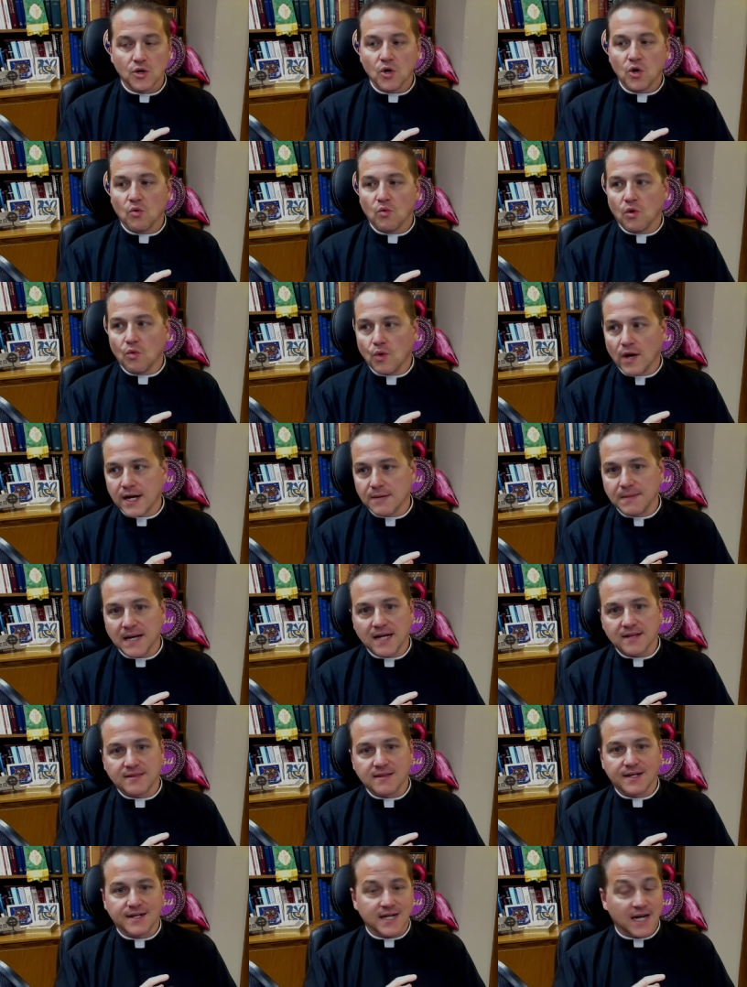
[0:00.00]
Well, what about
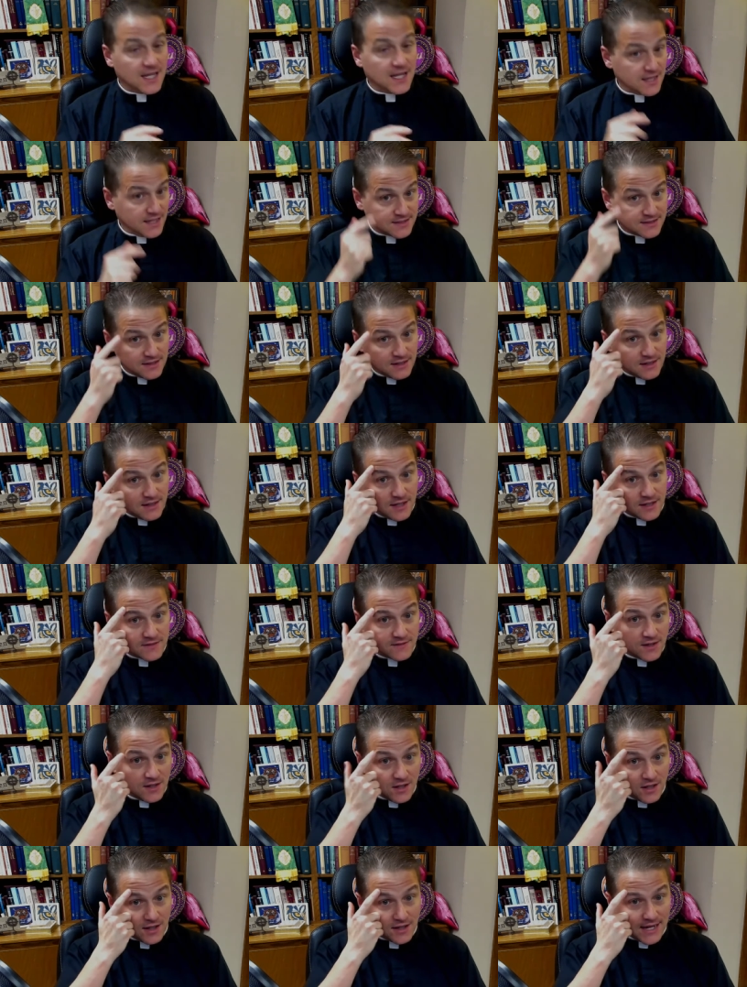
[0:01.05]
the collect on,
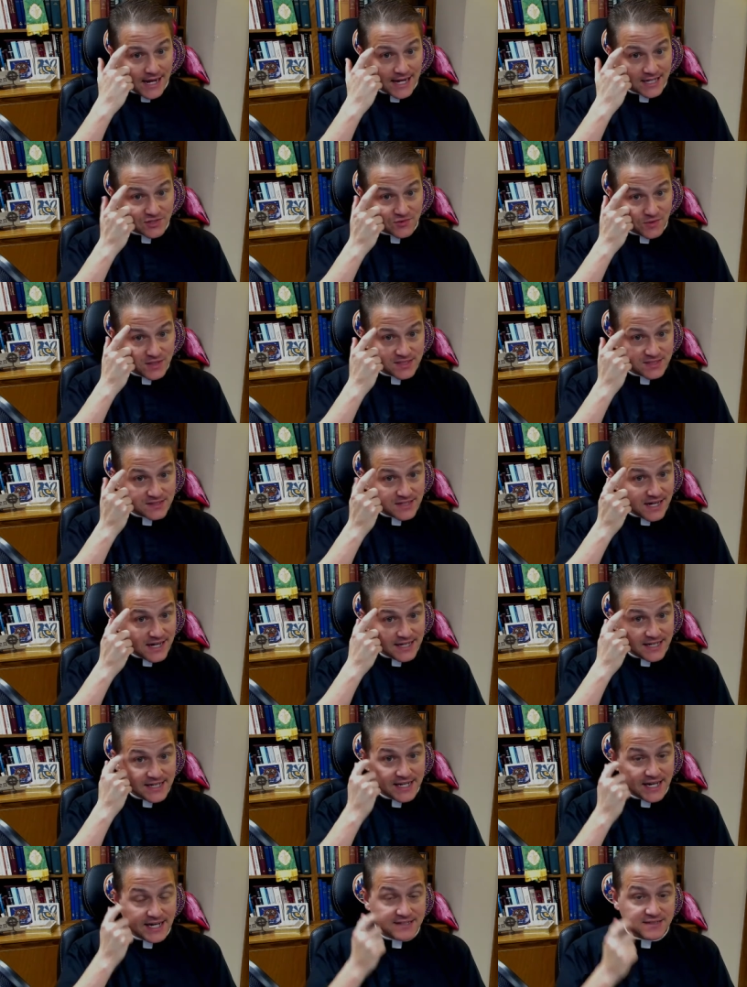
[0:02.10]
on Ash Wednesday?
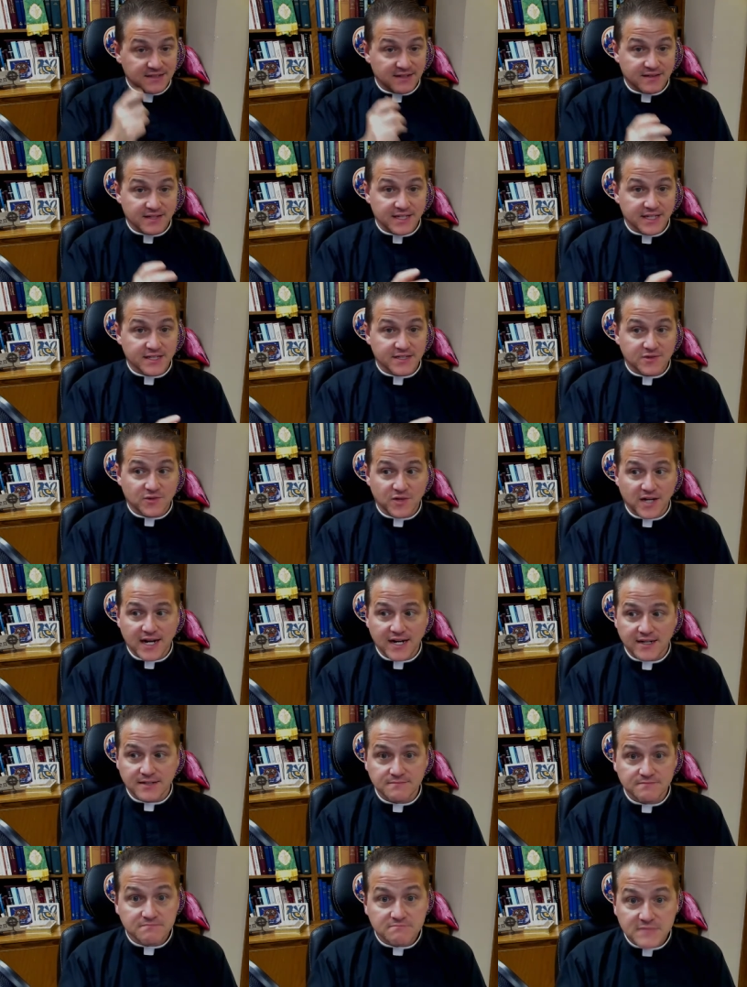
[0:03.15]
He hates nothing he's
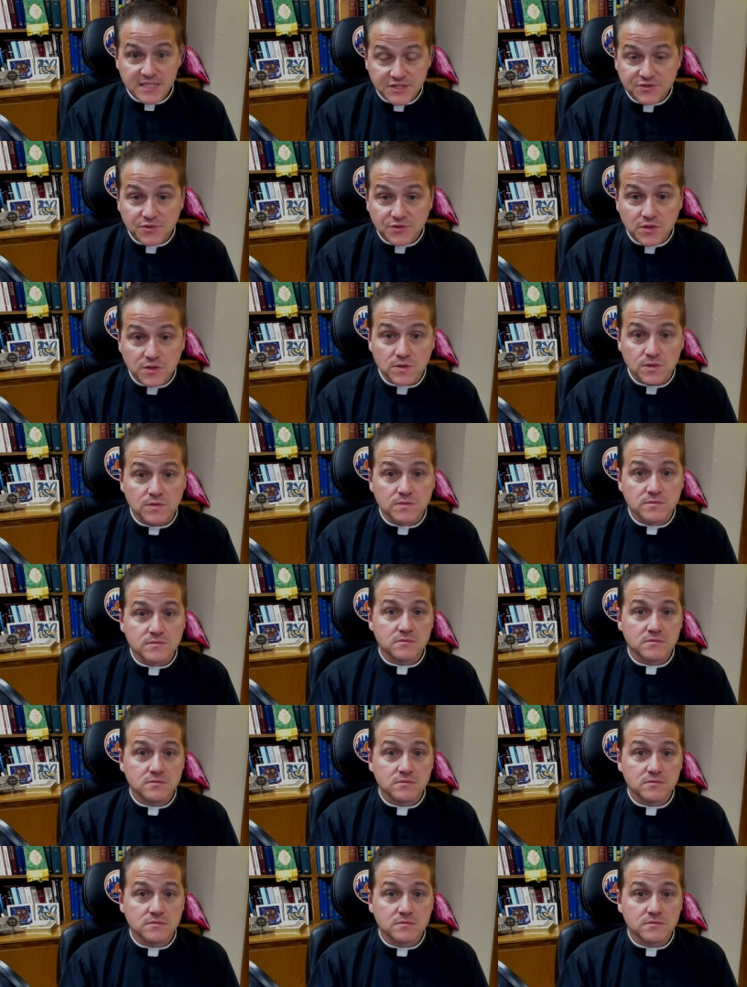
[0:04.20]
created. That's true.